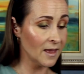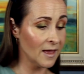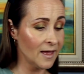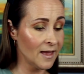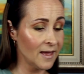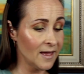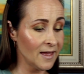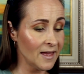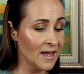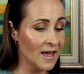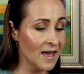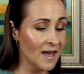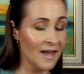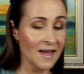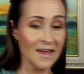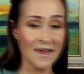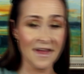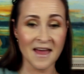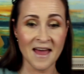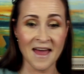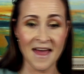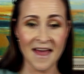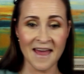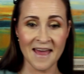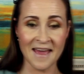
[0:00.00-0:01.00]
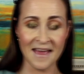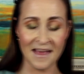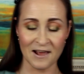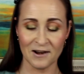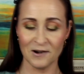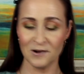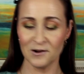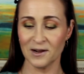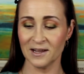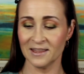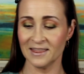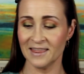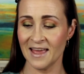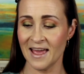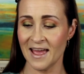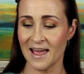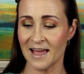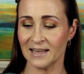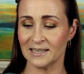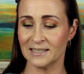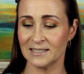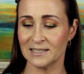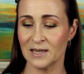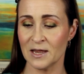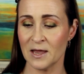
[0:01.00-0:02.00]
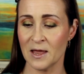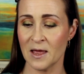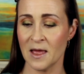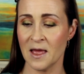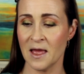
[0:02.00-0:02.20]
Hey, hey, hey, look at that.